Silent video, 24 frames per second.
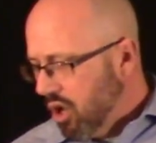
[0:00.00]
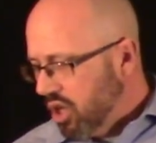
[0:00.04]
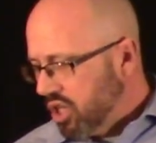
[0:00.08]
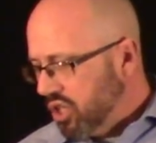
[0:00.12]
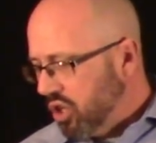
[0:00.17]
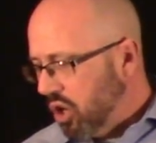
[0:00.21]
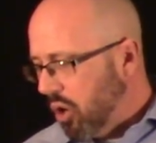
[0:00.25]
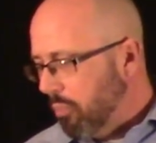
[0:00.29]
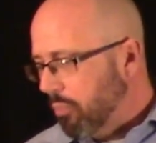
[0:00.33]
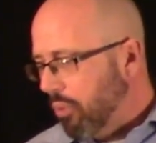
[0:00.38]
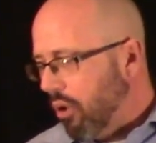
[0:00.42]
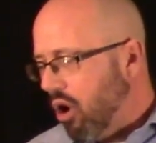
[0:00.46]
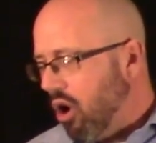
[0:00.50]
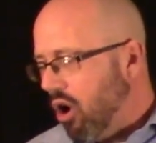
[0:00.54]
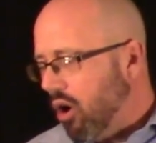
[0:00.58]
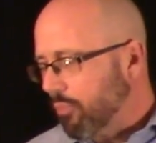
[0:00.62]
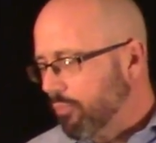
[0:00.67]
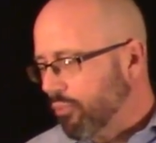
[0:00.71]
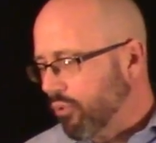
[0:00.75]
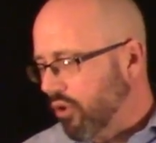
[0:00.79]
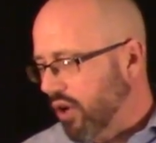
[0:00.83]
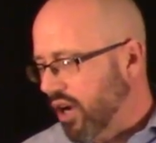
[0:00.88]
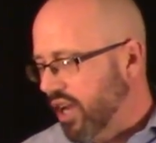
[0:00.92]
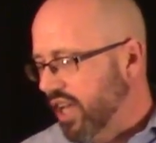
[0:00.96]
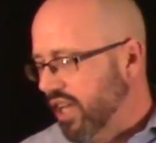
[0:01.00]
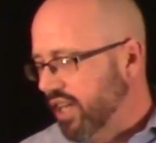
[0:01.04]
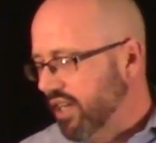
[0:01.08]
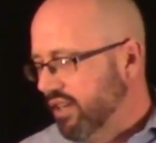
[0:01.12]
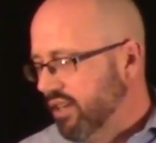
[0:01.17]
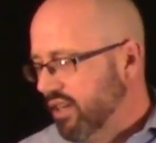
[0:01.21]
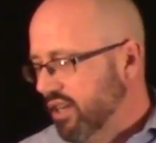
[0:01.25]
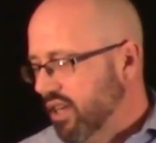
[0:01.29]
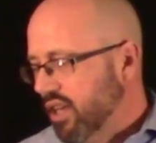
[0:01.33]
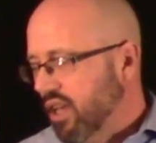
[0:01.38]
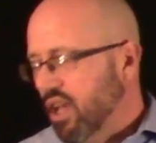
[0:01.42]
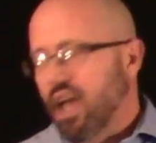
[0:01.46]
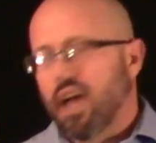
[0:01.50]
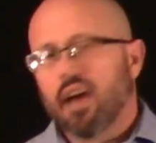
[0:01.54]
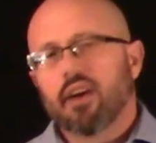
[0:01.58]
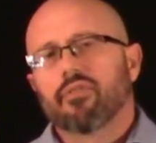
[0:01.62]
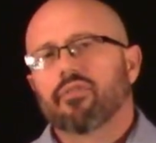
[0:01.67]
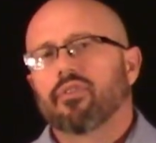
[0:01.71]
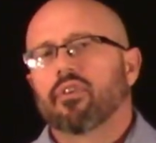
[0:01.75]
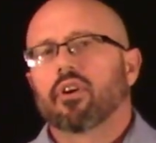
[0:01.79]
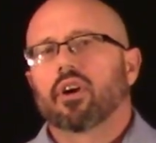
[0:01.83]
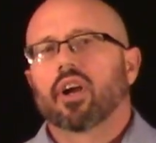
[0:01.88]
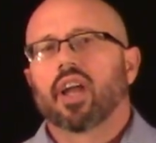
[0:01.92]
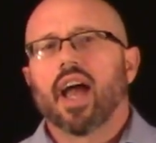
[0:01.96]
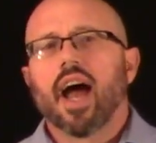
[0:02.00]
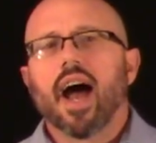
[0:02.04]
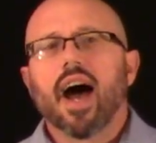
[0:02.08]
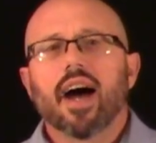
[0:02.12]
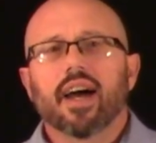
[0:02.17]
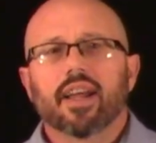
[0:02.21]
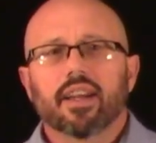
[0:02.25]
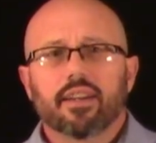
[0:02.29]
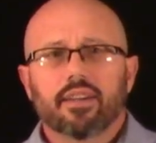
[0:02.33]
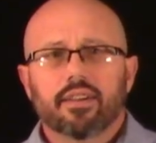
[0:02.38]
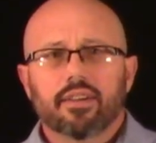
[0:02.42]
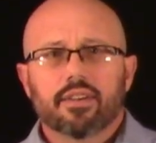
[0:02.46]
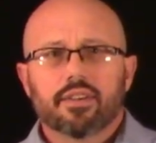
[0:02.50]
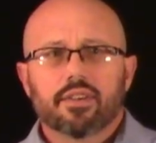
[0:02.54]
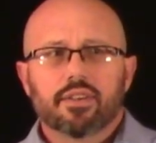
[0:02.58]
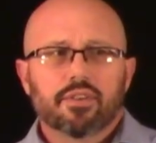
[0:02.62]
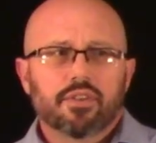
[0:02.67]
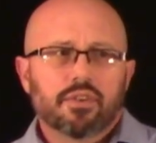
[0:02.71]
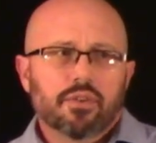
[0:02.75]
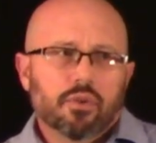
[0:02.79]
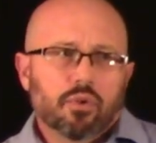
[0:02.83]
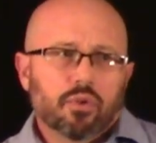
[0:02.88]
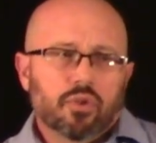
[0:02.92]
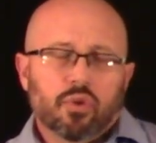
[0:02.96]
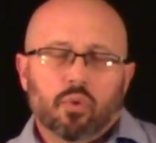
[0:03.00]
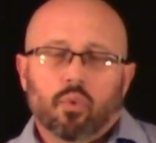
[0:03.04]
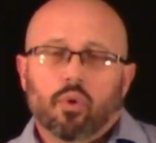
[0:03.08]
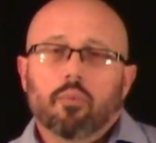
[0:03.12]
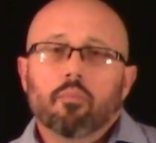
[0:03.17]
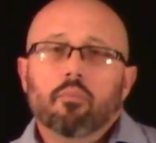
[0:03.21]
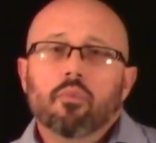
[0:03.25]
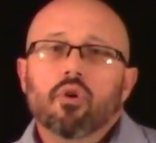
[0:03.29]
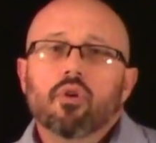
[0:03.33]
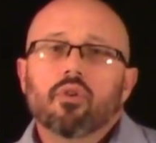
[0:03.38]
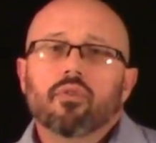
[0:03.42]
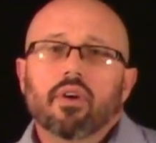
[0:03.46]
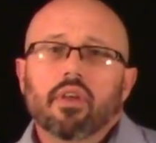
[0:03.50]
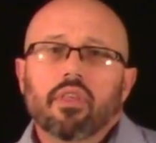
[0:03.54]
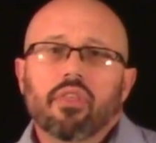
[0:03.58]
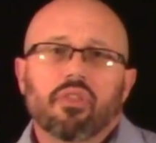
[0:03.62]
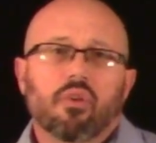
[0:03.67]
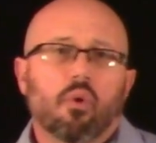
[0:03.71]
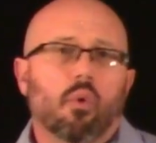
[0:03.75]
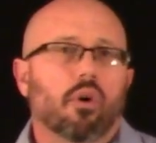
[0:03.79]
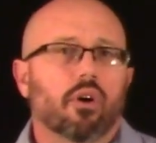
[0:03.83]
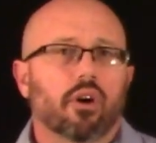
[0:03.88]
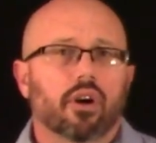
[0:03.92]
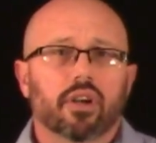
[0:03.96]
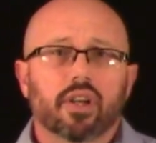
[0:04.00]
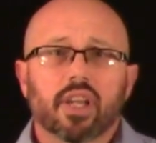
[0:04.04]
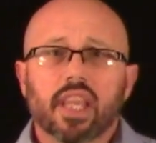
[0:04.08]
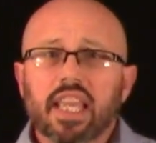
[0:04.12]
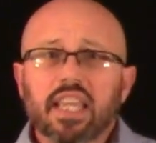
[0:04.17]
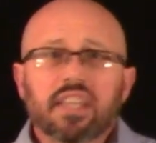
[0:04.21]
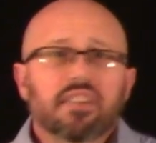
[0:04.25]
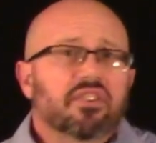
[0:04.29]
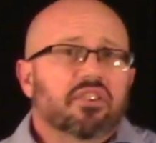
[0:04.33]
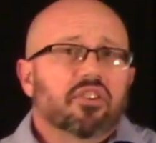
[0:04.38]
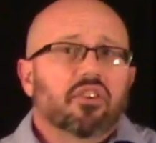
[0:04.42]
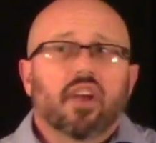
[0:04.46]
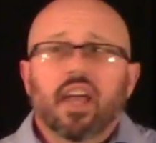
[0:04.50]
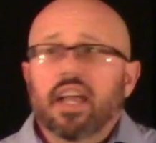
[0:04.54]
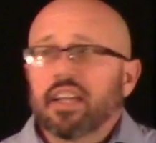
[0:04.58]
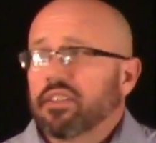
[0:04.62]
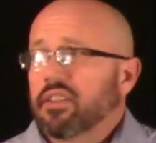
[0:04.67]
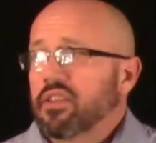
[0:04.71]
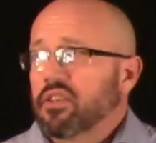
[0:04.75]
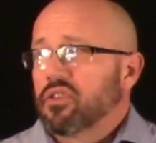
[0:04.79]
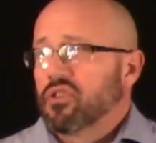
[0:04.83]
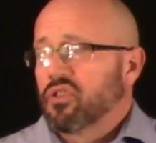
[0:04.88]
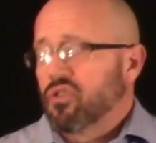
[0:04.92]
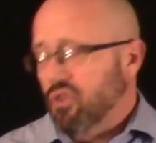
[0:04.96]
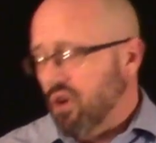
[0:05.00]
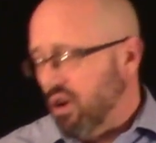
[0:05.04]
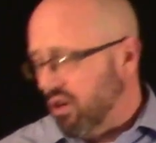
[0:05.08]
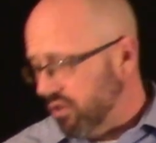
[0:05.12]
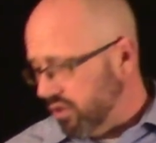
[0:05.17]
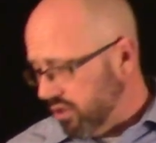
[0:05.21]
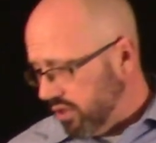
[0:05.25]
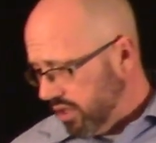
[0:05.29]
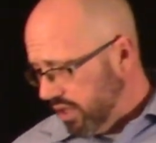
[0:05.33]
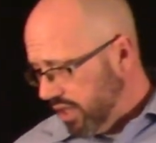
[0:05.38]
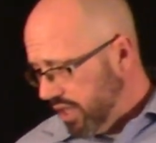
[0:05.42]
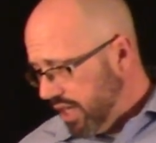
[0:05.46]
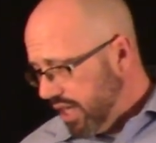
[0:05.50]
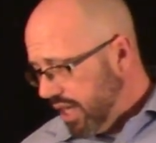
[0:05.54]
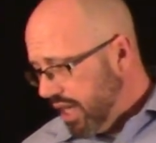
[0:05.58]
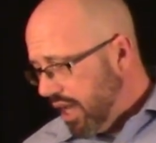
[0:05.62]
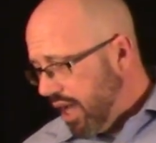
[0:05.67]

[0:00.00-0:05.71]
You know, Paul prayed for God to remove a thorn. He still had the struggle.